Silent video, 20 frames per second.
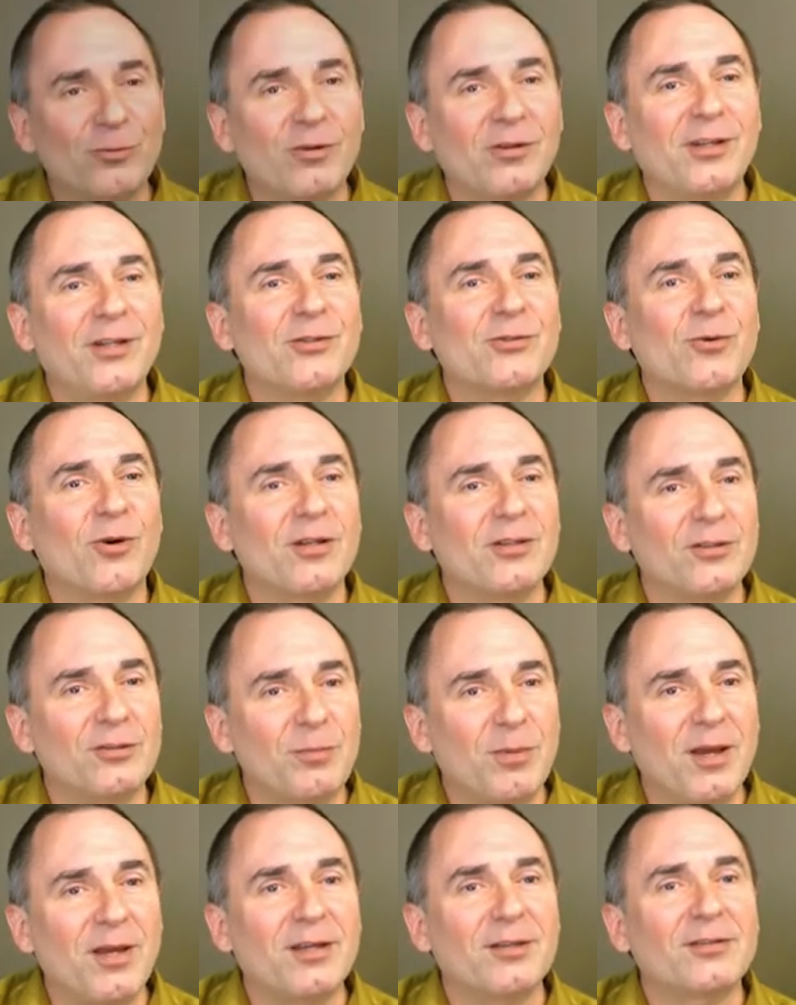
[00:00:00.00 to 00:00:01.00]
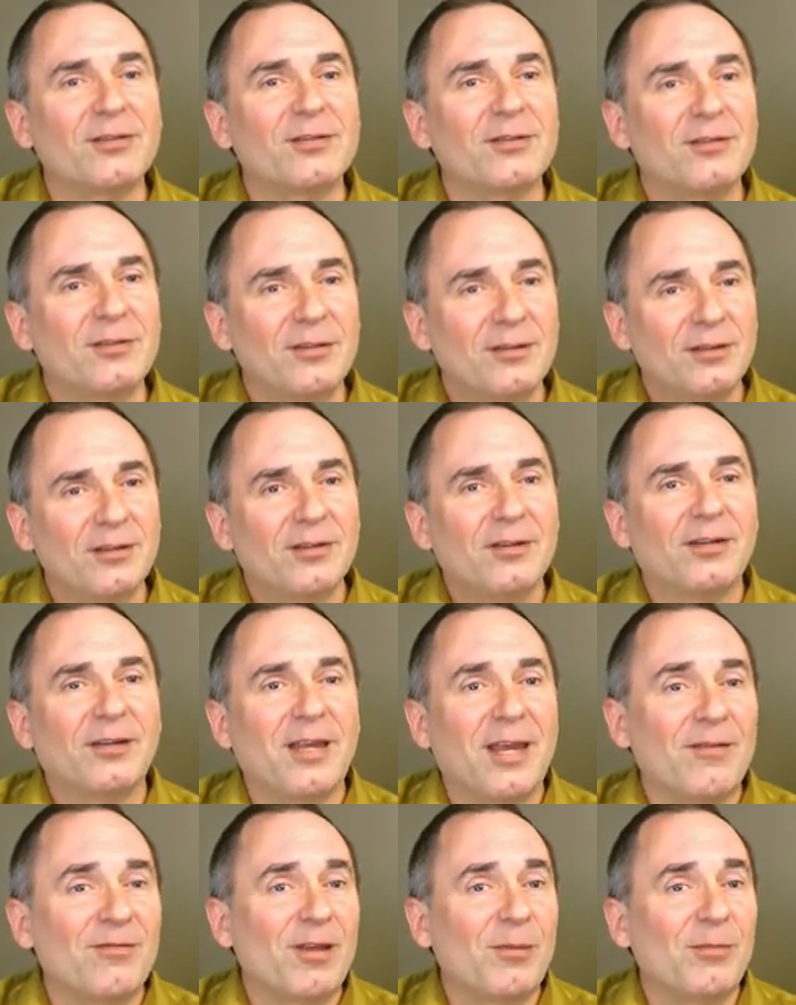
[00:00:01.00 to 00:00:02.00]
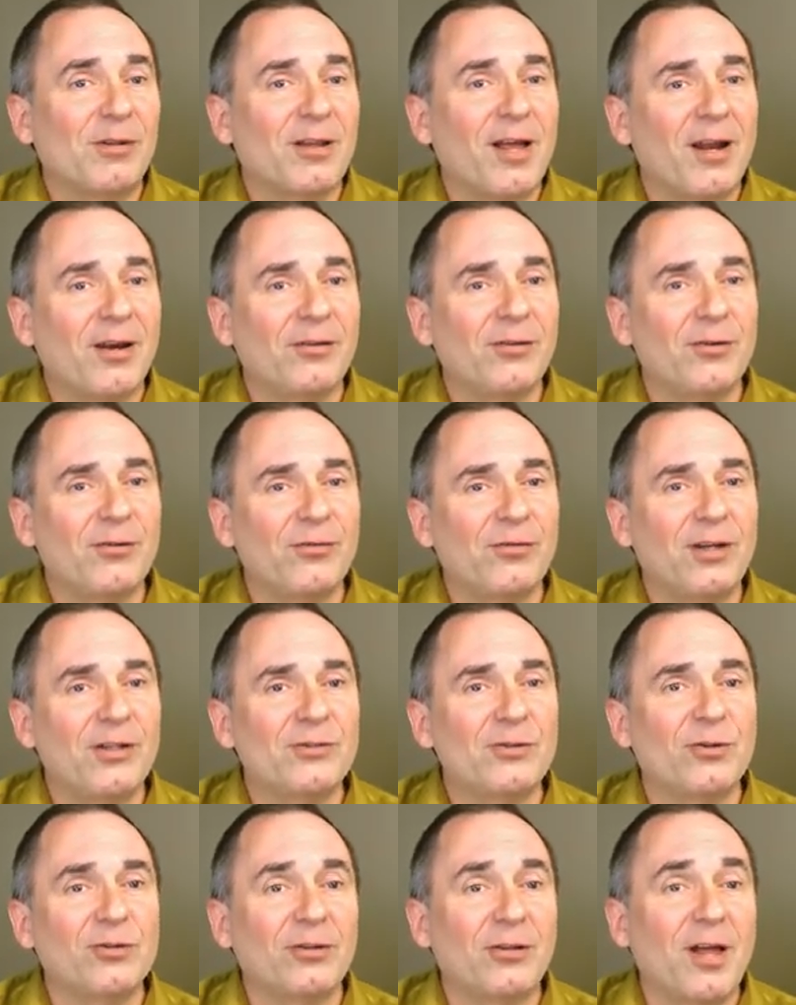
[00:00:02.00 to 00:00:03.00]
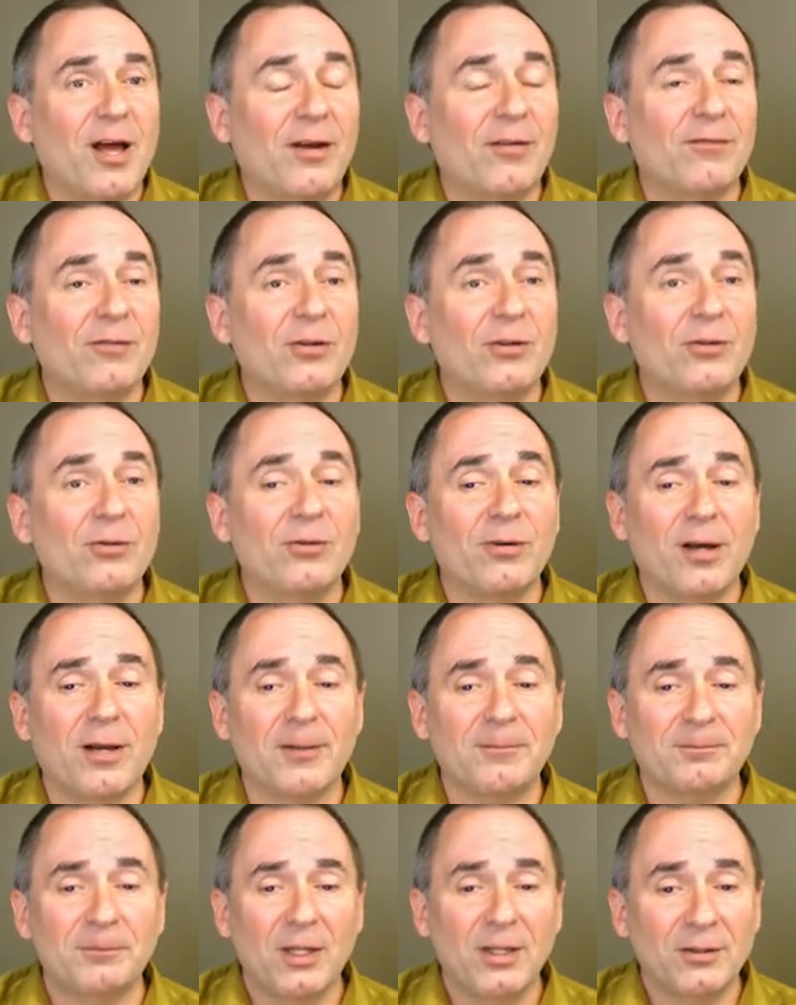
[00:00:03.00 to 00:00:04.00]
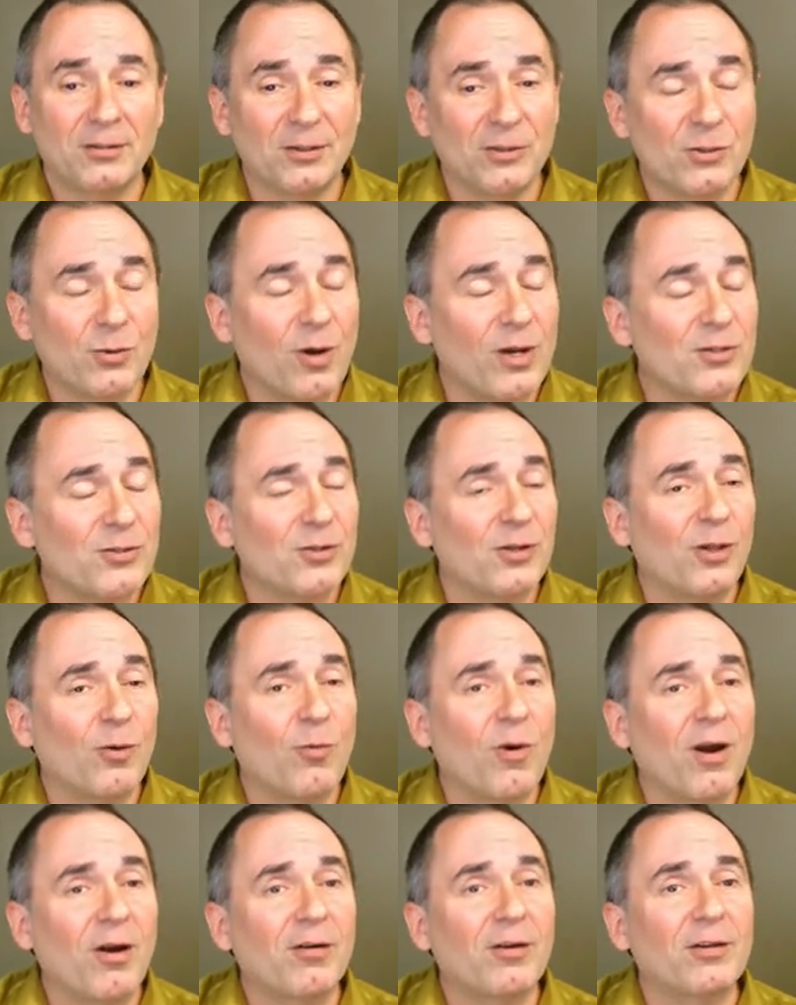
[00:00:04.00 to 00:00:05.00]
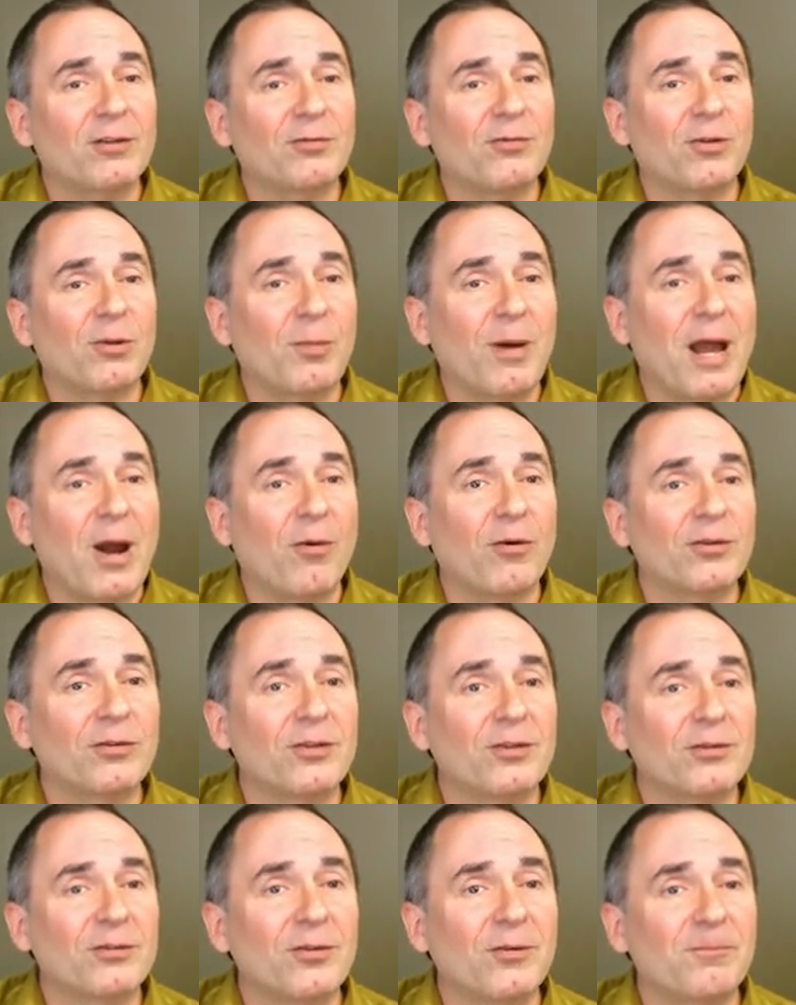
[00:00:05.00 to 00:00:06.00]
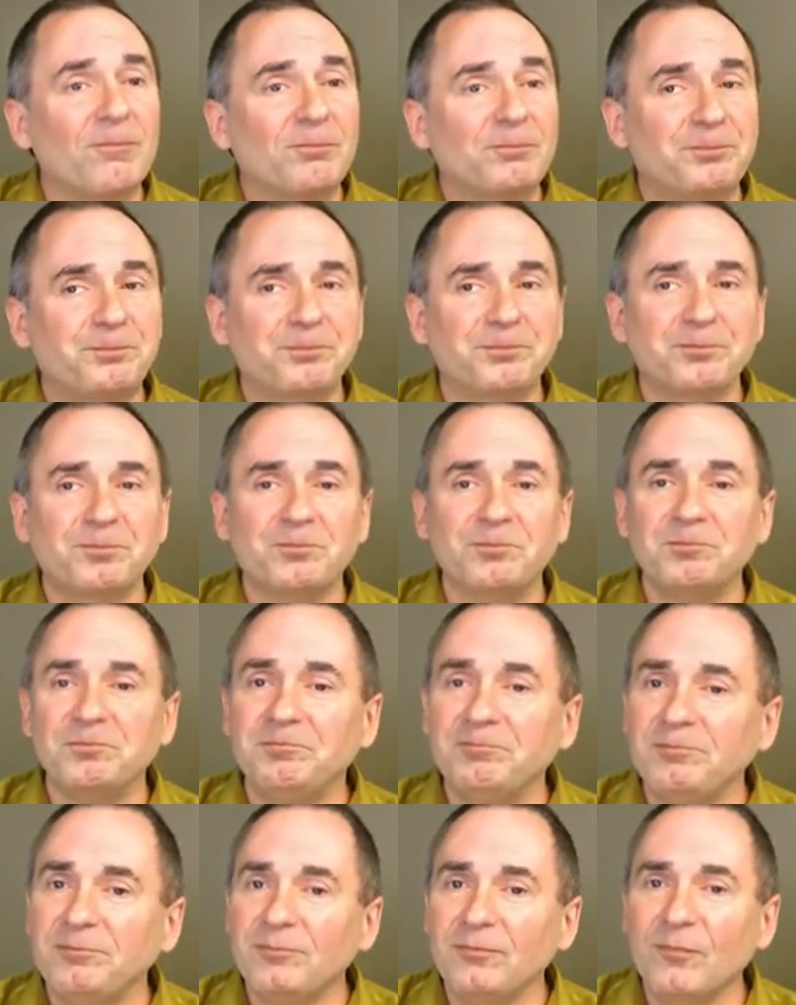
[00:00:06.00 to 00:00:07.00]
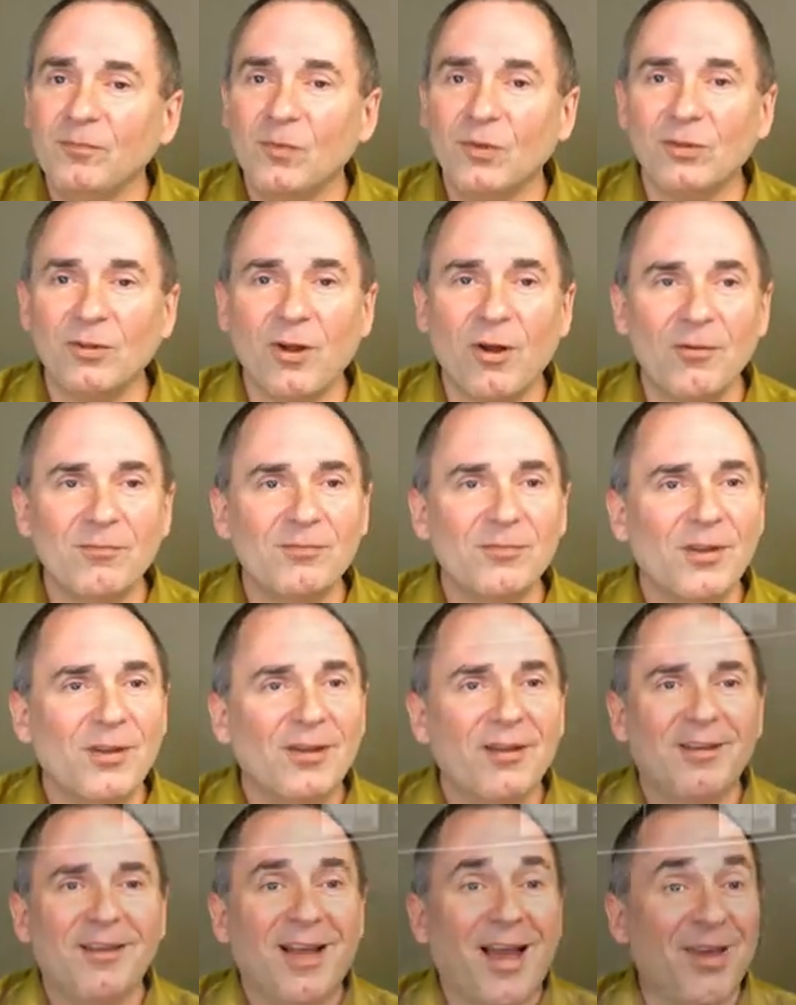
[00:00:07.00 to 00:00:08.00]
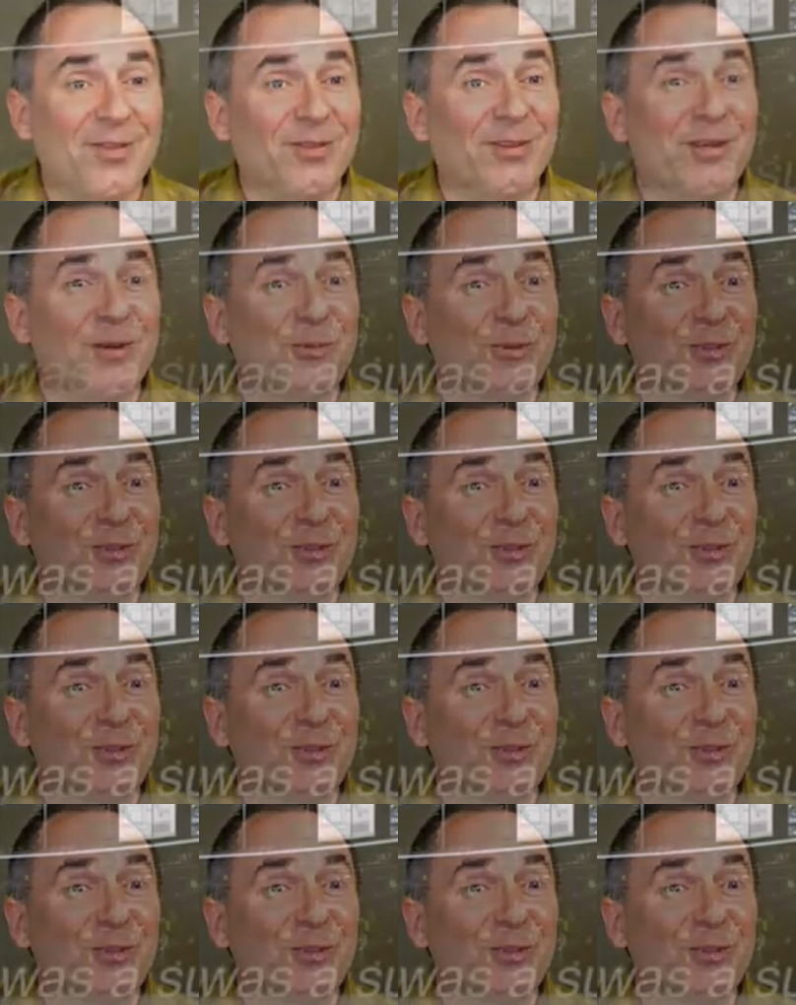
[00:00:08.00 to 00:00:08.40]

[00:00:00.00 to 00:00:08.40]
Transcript: really enjoyed the space. Gave them a lot of new features, a lot of new situational awareness for the power system. So I think it